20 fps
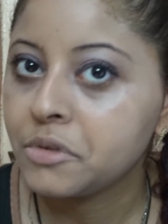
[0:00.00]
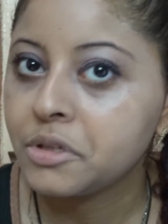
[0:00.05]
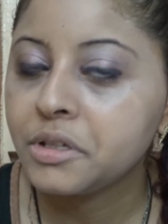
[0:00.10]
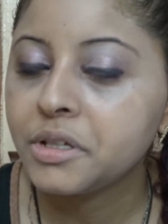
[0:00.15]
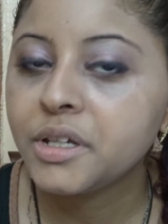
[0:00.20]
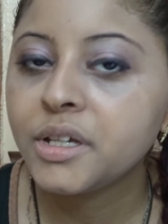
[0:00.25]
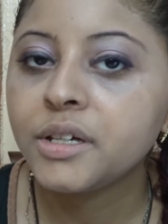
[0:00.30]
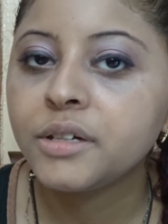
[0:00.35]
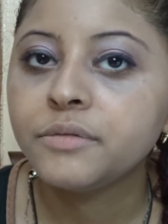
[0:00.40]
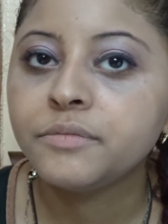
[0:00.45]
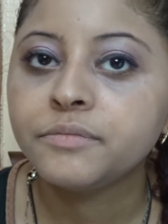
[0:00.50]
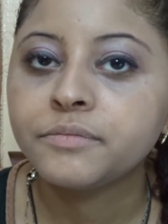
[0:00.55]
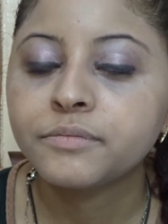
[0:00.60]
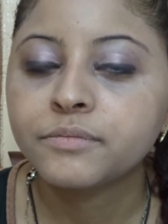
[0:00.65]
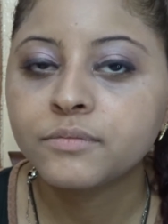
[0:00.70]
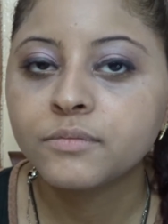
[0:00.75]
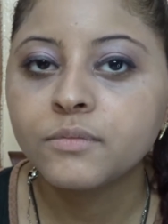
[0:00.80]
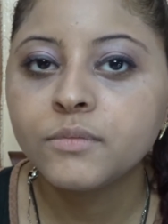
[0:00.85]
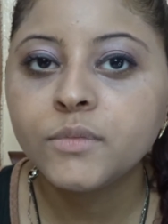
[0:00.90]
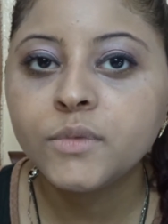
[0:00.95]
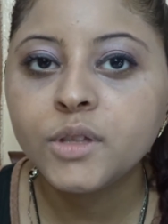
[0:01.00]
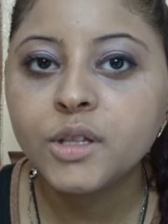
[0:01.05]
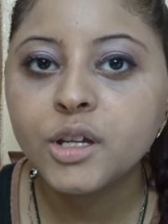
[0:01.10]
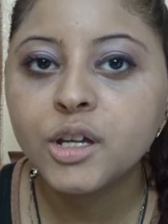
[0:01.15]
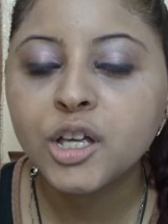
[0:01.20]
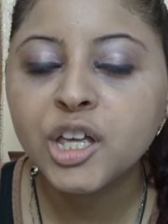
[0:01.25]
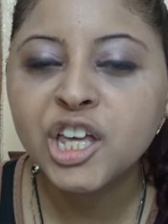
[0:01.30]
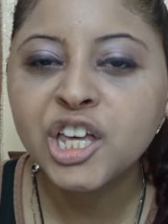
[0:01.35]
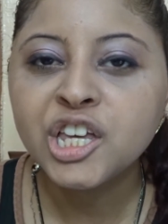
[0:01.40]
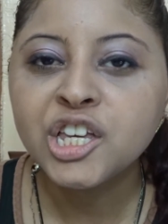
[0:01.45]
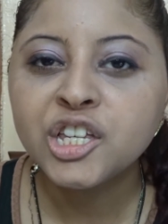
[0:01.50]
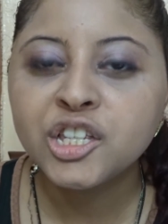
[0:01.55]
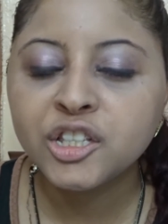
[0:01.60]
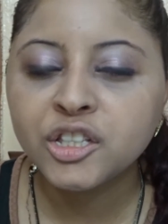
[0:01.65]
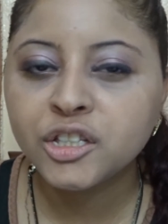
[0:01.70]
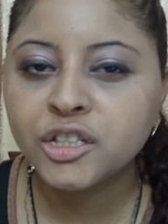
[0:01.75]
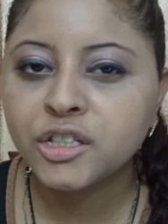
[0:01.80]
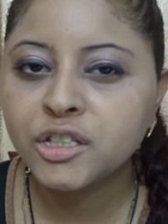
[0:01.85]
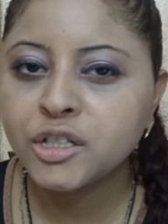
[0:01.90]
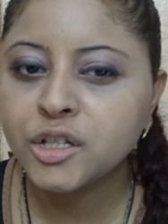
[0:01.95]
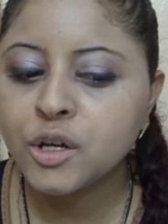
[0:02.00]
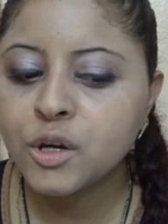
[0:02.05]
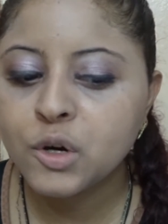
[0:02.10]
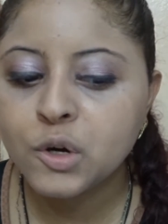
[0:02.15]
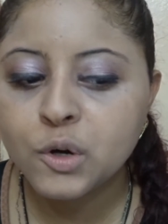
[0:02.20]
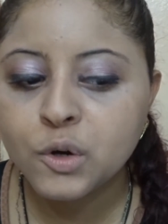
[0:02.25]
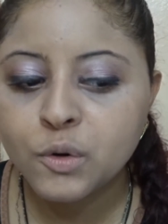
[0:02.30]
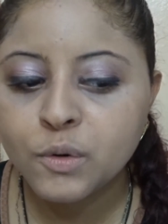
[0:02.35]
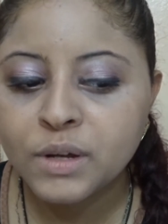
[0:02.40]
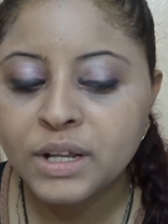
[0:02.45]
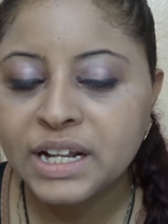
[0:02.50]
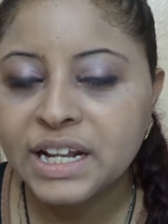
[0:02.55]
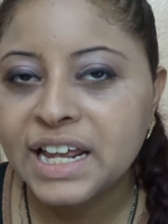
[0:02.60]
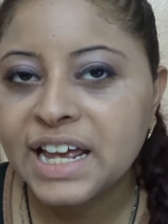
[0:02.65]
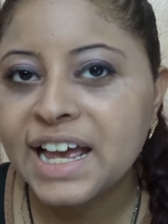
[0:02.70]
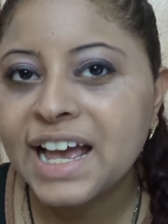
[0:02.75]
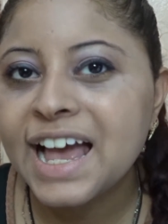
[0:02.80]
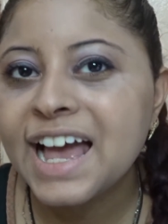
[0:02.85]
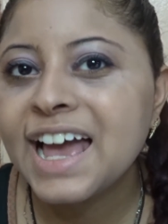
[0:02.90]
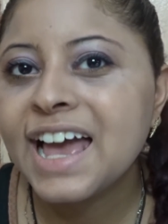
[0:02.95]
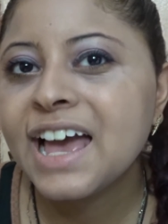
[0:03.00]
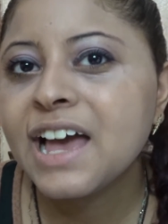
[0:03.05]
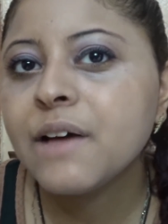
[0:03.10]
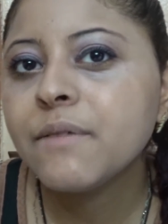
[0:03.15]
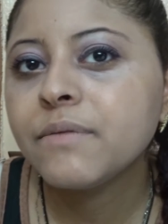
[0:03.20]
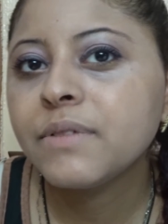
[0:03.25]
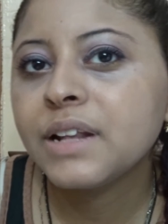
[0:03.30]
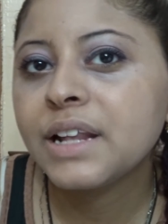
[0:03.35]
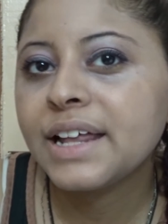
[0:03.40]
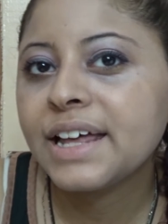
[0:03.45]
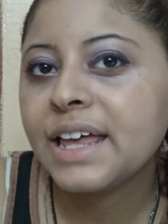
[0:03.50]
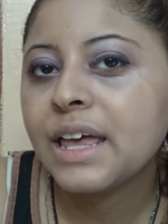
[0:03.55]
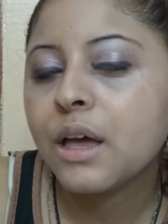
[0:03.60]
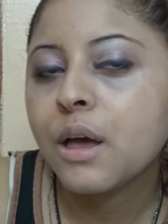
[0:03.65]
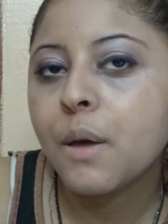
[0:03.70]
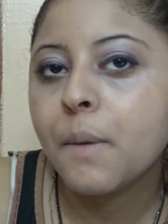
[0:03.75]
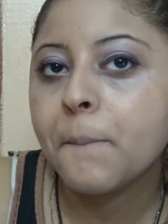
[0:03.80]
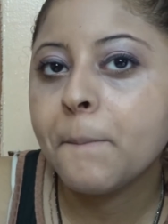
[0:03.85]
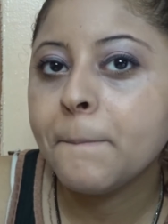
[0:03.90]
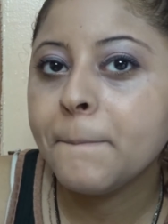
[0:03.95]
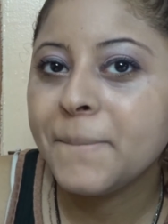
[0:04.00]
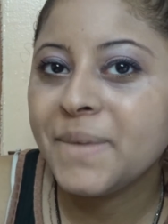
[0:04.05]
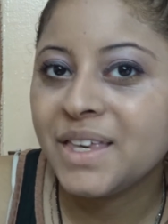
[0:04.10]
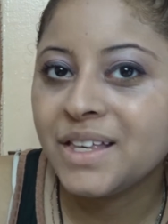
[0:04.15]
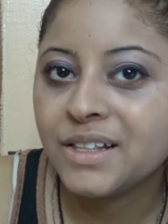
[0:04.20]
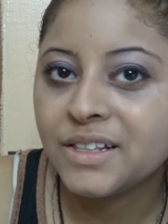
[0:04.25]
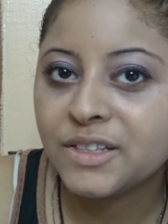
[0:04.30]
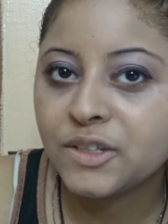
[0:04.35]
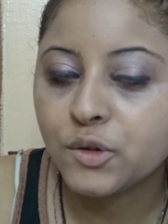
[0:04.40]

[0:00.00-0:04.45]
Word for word: Yeah, so like, I have like mixed